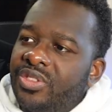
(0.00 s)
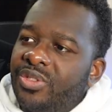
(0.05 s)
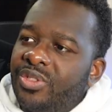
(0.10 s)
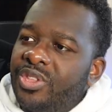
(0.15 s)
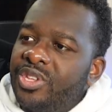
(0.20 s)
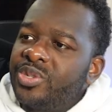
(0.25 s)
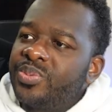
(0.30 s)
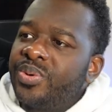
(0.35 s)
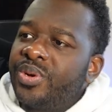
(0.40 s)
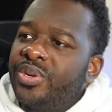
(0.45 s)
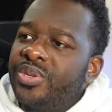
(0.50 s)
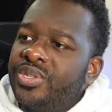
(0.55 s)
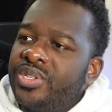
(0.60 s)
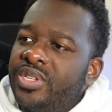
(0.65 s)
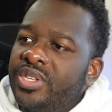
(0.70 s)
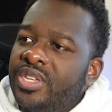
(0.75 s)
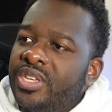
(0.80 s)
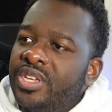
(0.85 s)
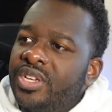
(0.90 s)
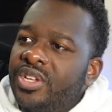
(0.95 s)
this
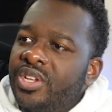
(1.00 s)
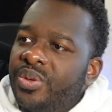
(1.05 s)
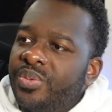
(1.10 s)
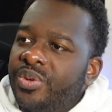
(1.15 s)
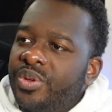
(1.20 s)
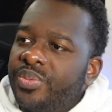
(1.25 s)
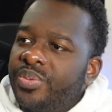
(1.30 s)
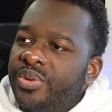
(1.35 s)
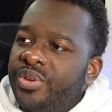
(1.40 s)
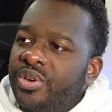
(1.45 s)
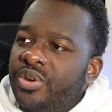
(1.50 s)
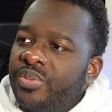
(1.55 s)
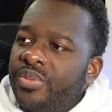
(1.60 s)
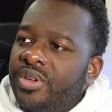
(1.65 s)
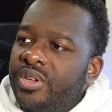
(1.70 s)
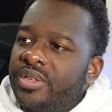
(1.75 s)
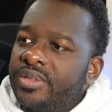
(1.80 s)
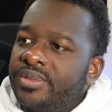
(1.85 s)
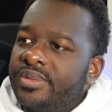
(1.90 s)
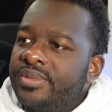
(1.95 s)
person did come up on your
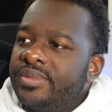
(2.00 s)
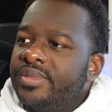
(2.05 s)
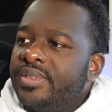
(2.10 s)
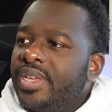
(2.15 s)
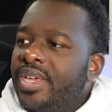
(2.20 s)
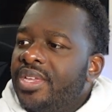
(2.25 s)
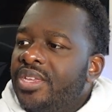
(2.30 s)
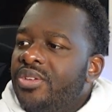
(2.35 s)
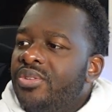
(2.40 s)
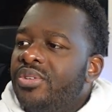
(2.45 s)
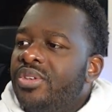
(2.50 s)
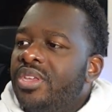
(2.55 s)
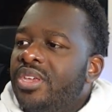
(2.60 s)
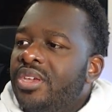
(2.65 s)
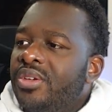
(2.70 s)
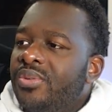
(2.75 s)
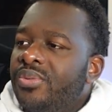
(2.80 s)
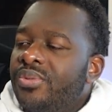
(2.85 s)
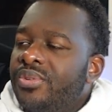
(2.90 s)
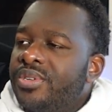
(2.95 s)
mind, and you
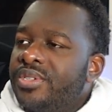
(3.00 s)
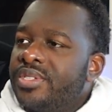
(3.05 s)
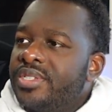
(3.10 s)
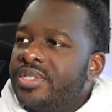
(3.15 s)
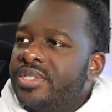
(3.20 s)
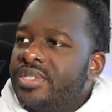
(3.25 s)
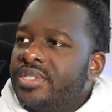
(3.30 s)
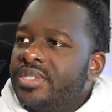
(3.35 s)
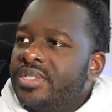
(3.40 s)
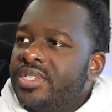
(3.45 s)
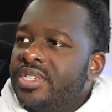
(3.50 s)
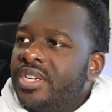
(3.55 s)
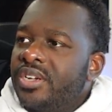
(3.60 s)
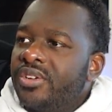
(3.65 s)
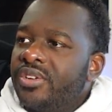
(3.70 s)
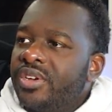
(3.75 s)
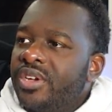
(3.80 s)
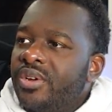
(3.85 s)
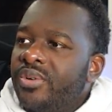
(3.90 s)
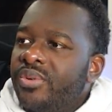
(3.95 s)
did want to check
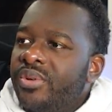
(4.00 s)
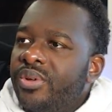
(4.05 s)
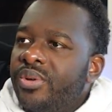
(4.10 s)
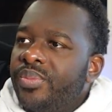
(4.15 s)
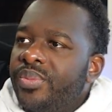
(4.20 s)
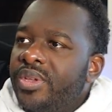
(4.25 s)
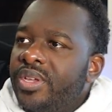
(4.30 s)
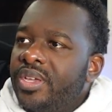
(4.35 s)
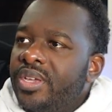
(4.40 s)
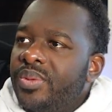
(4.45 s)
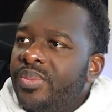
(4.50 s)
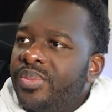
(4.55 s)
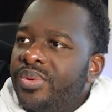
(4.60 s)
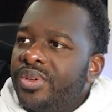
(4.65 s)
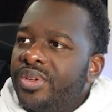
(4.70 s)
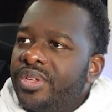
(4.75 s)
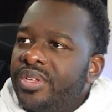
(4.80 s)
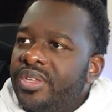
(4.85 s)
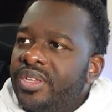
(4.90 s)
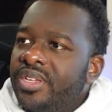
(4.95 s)
on their well-being,
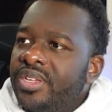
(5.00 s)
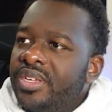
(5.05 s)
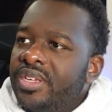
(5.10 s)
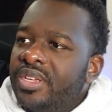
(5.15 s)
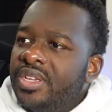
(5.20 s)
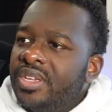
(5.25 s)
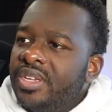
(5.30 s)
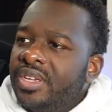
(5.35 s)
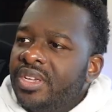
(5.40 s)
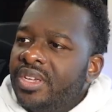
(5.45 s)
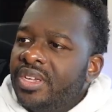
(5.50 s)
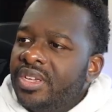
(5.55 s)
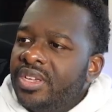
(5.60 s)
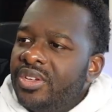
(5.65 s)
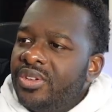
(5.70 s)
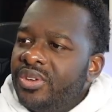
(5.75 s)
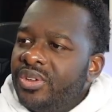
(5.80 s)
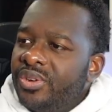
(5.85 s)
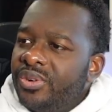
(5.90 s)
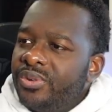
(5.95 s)
but
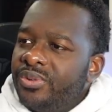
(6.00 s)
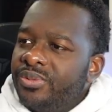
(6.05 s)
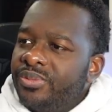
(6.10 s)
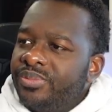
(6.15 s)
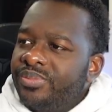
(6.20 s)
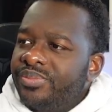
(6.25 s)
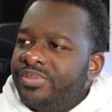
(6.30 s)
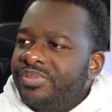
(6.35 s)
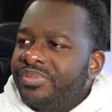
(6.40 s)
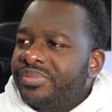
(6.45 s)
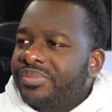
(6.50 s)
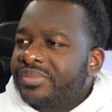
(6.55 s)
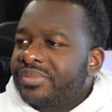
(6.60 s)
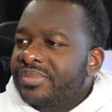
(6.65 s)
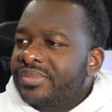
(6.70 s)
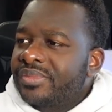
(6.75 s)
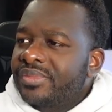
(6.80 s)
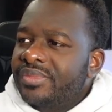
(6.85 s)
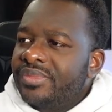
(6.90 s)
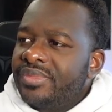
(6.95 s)
you
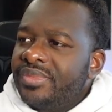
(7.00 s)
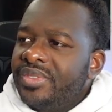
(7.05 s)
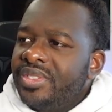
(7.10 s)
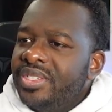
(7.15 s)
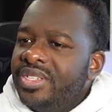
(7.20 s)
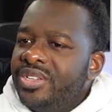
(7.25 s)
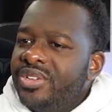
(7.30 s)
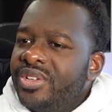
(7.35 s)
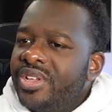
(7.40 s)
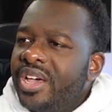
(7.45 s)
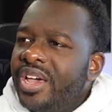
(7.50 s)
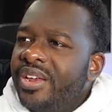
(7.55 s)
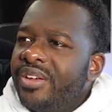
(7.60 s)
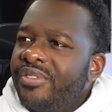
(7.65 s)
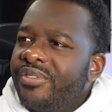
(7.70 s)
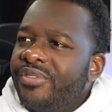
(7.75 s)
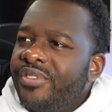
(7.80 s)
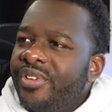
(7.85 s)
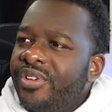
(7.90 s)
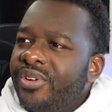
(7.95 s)
kind
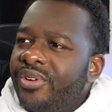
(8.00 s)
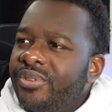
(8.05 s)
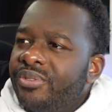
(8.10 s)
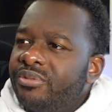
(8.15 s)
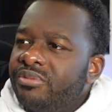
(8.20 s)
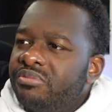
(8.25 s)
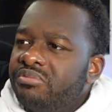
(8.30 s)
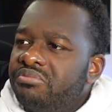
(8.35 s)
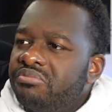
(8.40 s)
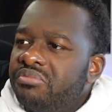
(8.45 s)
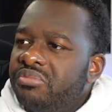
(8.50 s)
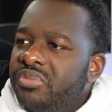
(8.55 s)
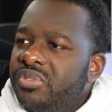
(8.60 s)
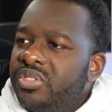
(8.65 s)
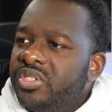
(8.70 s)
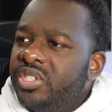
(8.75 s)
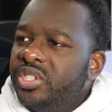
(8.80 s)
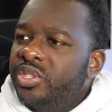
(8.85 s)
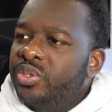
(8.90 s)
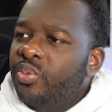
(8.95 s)
of felt
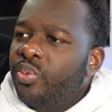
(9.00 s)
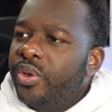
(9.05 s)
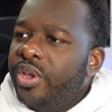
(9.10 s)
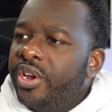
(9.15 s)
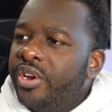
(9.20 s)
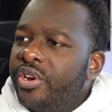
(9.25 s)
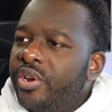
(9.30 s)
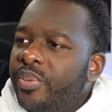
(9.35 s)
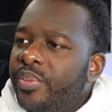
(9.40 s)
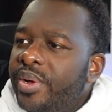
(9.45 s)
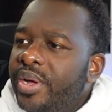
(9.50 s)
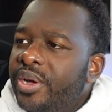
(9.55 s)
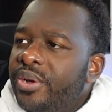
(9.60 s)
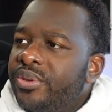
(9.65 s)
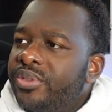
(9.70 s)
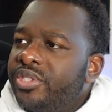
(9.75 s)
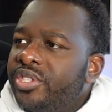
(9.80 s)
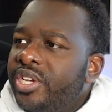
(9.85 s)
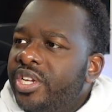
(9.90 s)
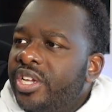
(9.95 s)
just weird
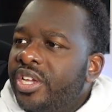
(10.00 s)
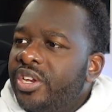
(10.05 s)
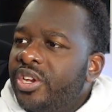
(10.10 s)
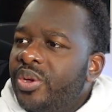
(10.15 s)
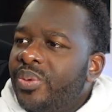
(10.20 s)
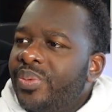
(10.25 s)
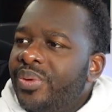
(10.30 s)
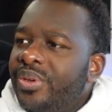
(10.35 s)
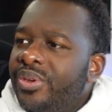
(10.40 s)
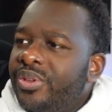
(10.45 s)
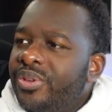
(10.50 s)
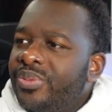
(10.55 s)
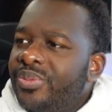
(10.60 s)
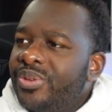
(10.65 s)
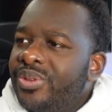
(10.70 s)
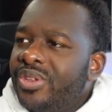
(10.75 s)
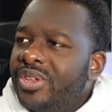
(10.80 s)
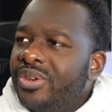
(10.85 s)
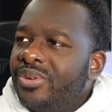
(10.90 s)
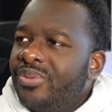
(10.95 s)
about checking up on them.
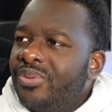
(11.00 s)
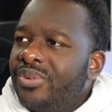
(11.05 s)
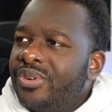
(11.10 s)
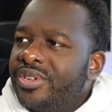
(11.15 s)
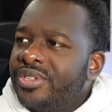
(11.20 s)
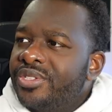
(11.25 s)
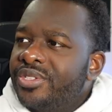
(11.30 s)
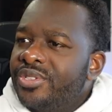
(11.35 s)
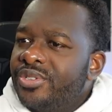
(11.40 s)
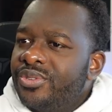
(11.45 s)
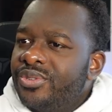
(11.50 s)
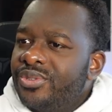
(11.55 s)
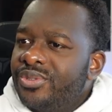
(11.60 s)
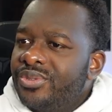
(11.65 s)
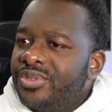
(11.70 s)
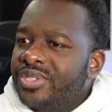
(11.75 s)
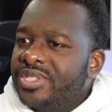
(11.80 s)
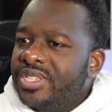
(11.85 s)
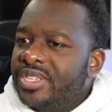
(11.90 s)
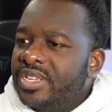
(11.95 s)
You didn't want
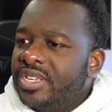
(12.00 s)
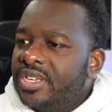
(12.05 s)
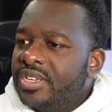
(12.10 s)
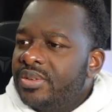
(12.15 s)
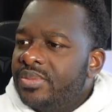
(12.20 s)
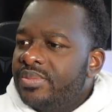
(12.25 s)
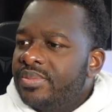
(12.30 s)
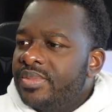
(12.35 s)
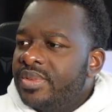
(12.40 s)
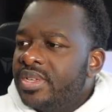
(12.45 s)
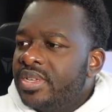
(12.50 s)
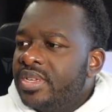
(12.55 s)
to seem